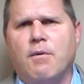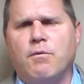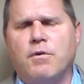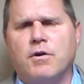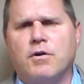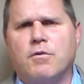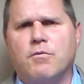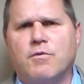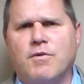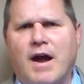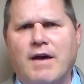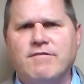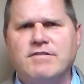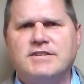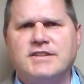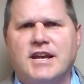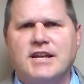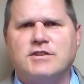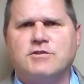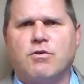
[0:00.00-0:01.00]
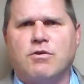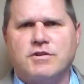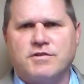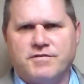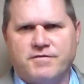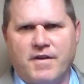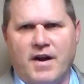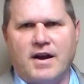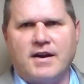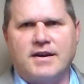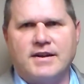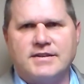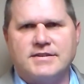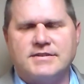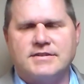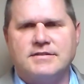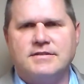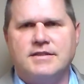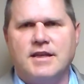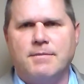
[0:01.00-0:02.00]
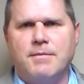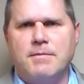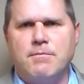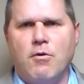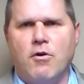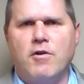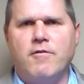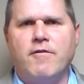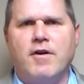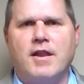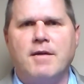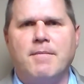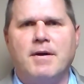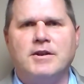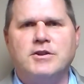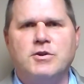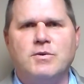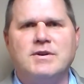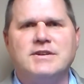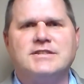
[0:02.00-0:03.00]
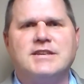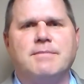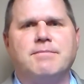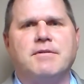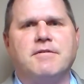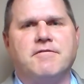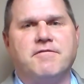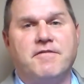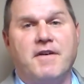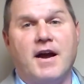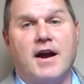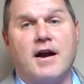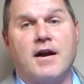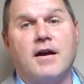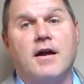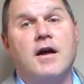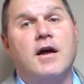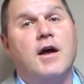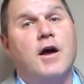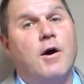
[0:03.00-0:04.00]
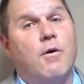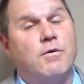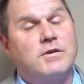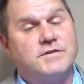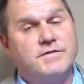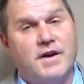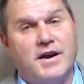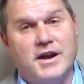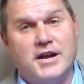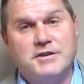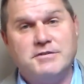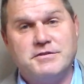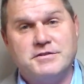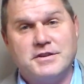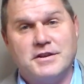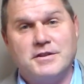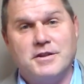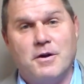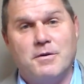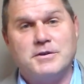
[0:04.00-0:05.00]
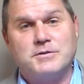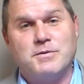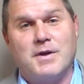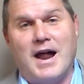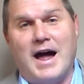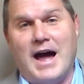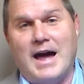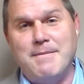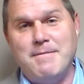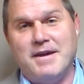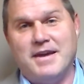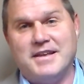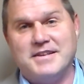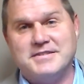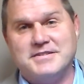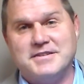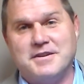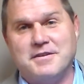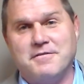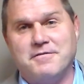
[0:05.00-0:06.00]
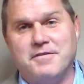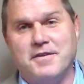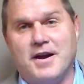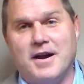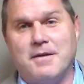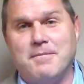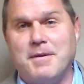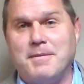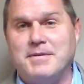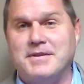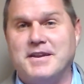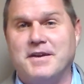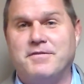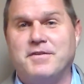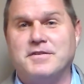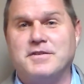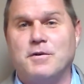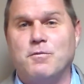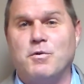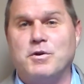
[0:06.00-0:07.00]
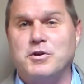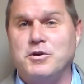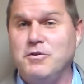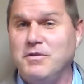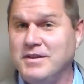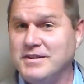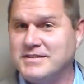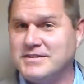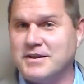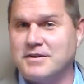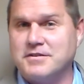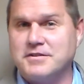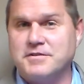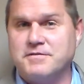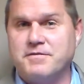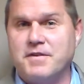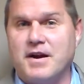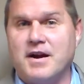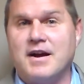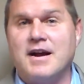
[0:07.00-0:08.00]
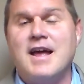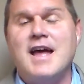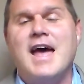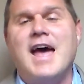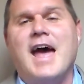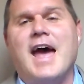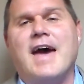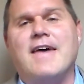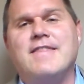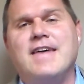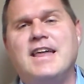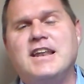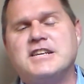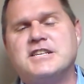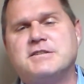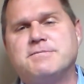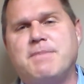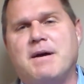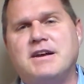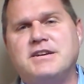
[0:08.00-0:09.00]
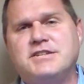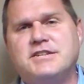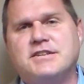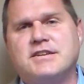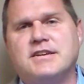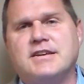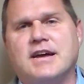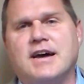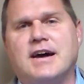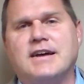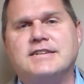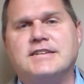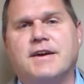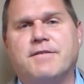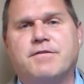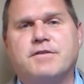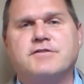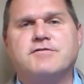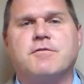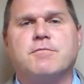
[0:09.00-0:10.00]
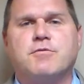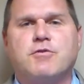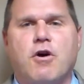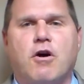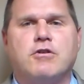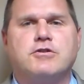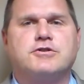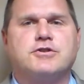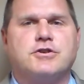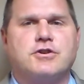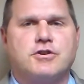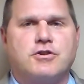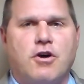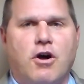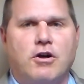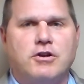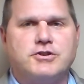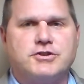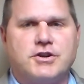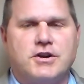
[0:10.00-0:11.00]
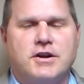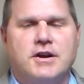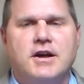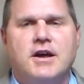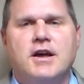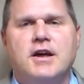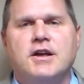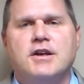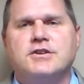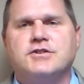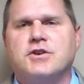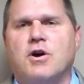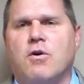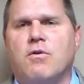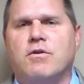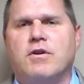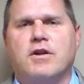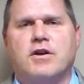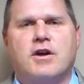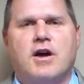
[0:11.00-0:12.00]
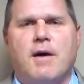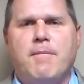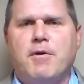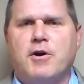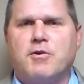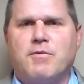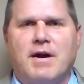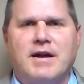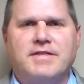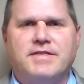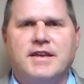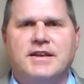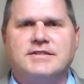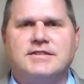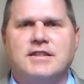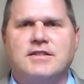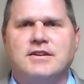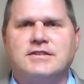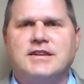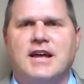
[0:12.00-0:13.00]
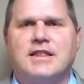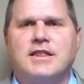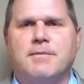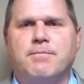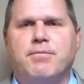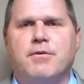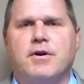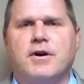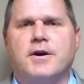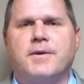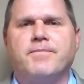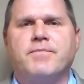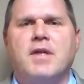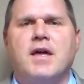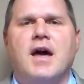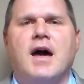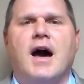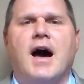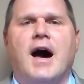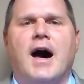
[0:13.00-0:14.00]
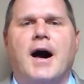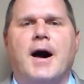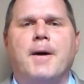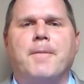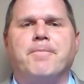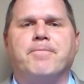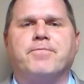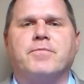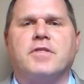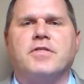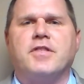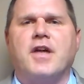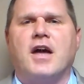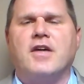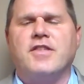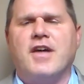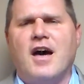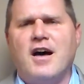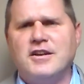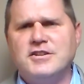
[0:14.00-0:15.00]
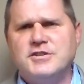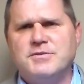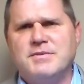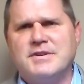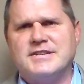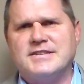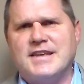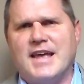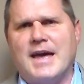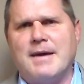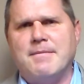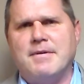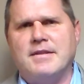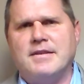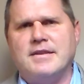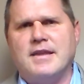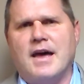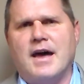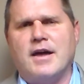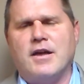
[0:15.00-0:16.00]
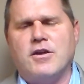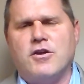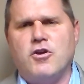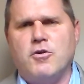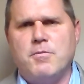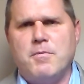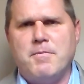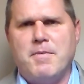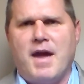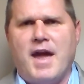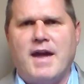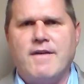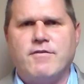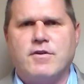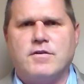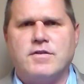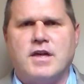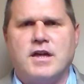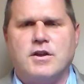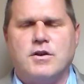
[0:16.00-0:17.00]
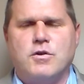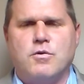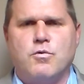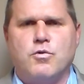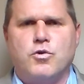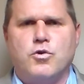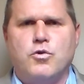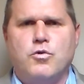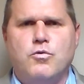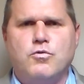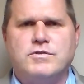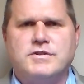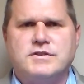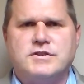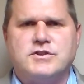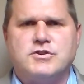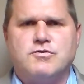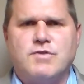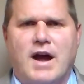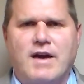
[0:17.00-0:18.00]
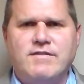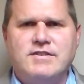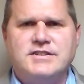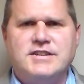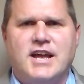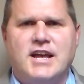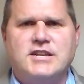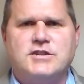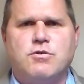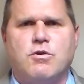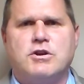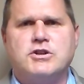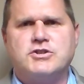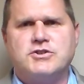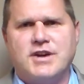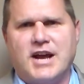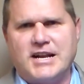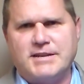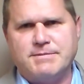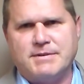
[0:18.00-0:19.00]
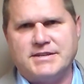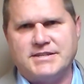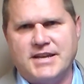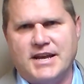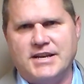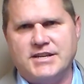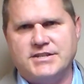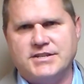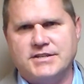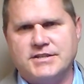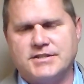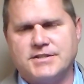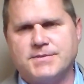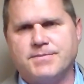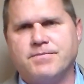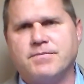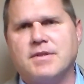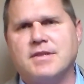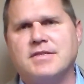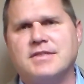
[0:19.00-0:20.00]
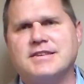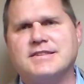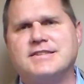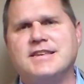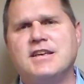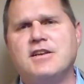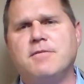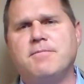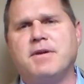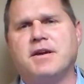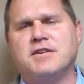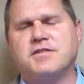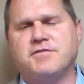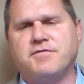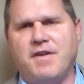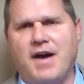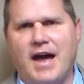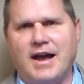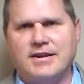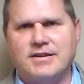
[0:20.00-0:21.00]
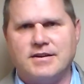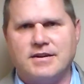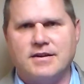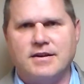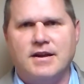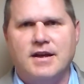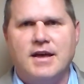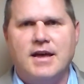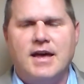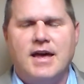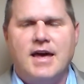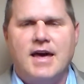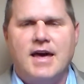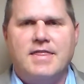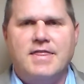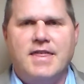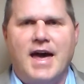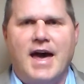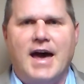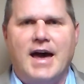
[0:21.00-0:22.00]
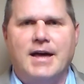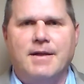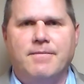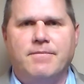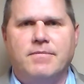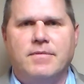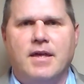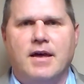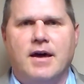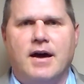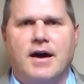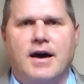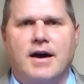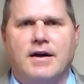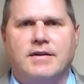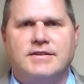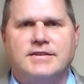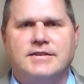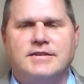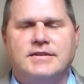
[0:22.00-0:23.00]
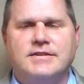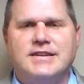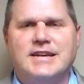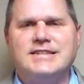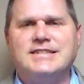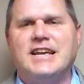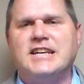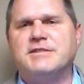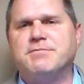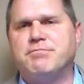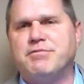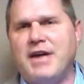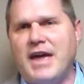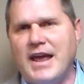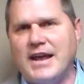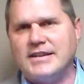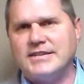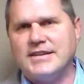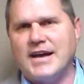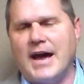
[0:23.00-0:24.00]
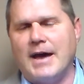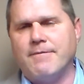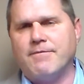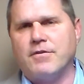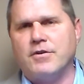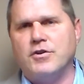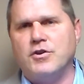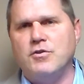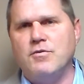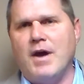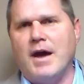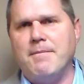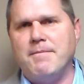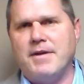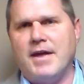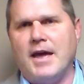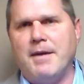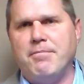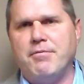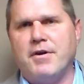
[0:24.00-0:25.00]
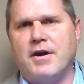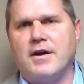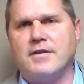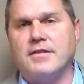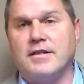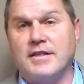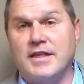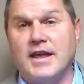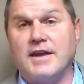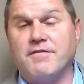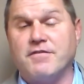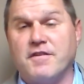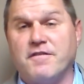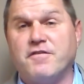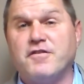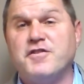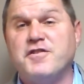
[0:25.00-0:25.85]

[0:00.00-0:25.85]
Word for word: will gravitate towards fairness. They'll be motivated by doing something fair. What's very interesting, though, is what I may consider fair may be different than what you consider as fair, and that especially uh, differs from culture to culture. So, a couple great things they looked at in the book. Um, they, they, also examined uh, human behavior that you gravitate towards your expectations. The single biggest factor that uh, dictates playing time for a new NBA player in the league for the